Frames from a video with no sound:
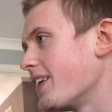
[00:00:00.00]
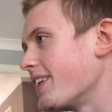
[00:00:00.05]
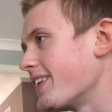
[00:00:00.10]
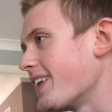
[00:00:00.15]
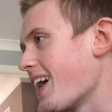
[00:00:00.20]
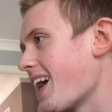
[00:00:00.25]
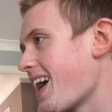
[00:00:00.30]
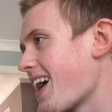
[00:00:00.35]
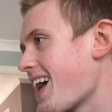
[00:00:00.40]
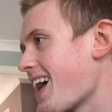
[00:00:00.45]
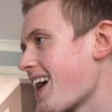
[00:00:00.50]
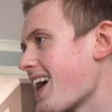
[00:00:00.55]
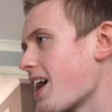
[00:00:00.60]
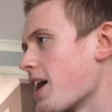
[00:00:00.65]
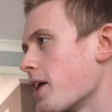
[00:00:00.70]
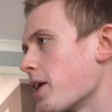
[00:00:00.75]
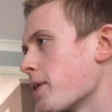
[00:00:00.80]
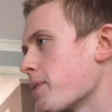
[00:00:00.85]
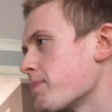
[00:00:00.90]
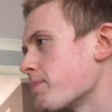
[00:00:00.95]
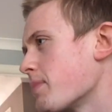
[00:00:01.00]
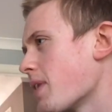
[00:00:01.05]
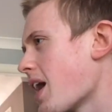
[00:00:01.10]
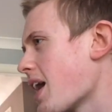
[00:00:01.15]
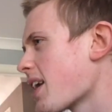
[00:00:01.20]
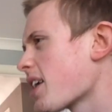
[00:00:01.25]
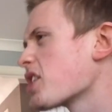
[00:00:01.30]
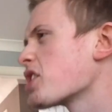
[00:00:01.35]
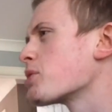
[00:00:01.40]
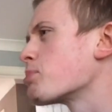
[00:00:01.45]
Nah,
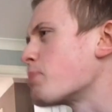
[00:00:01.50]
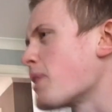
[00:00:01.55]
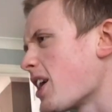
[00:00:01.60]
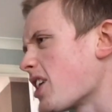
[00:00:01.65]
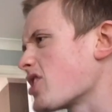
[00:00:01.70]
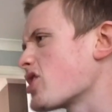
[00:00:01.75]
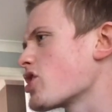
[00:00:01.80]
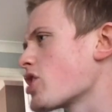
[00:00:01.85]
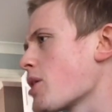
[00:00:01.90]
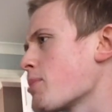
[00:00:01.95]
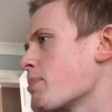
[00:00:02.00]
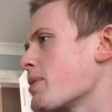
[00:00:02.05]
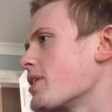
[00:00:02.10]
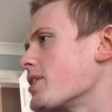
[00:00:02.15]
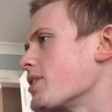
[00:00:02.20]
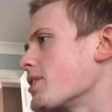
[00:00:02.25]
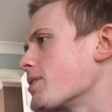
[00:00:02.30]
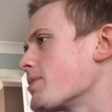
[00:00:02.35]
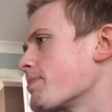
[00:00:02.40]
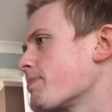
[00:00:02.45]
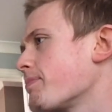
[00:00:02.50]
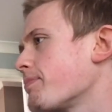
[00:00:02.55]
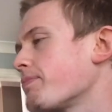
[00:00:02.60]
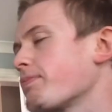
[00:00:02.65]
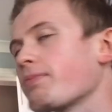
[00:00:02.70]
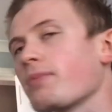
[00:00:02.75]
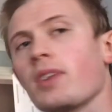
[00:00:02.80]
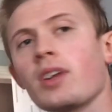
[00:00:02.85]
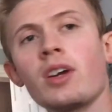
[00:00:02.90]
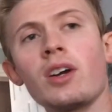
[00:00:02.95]
I respect your opinion.
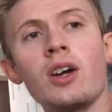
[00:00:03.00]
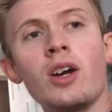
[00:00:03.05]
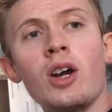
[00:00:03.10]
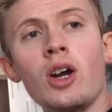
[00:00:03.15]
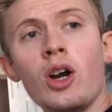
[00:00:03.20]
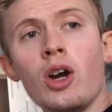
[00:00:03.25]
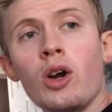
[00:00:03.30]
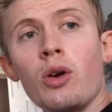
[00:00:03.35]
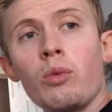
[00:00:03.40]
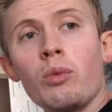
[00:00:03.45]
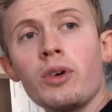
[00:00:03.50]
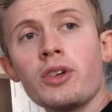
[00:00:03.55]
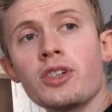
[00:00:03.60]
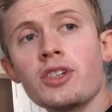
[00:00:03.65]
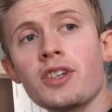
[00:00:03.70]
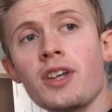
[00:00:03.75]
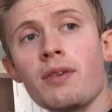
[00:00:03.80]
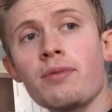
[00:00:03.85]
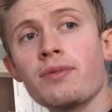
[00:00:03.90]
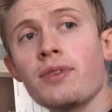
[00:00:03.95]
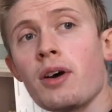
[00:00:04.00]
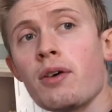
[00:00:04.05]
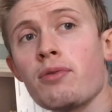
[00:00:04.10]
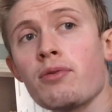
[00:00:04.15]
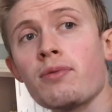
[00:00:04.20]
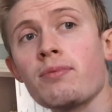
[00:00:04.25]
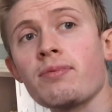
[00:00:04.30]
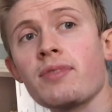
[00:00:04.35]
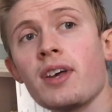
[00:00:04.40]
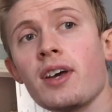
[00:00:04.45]
We just have
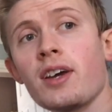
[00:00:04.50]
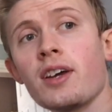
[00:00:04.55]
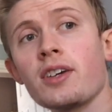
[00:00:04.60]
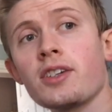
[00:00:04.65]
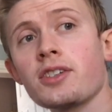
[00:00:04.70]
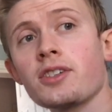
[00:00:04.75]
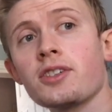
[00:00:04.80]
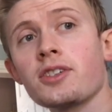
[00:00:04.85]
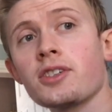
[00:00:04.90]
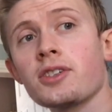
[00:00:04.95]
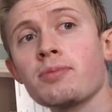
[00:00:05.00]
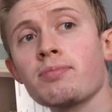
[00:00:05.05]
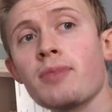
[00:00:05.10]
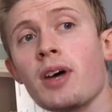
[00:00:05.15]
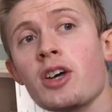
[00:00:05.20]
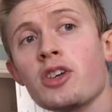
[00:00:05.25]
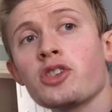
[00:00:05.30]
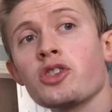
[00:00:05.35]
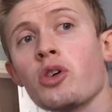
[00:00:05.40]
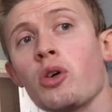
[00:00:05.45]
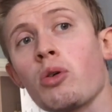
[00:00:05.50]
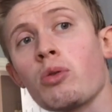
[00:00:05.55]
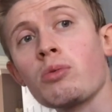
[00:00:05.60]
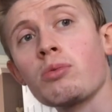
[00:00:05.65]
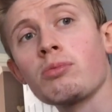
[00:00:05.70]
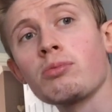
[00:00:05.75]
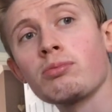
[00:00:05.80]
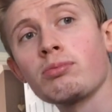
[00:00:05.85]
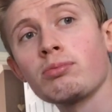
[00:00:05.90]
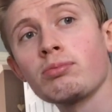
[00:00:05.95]
different tastes, that's
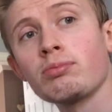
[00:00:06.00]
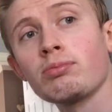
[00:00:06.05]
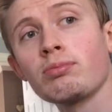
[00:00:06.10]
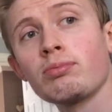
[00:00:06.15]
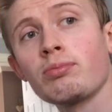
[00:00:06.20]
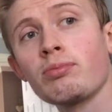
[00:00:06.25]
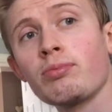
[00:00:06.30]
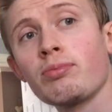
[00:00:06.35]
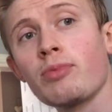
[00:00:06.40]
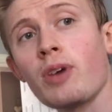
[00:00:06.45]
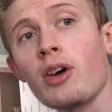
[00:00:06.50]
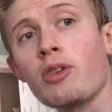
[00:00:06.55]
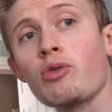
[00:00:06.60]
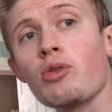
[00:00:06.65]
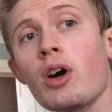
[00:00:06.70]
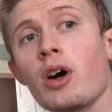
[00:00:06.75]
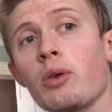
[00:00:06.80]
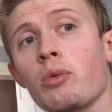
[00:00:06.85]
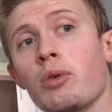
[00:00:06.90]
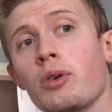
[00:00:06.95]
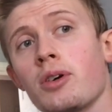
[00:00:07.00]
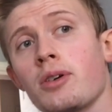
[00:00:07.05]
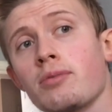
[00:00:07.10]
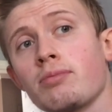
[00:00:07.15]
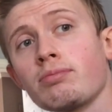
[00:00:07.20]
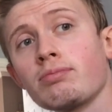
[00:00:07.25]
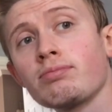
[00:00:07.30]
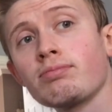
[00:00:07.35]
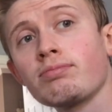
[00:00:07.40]
all. Nothing wrong with it.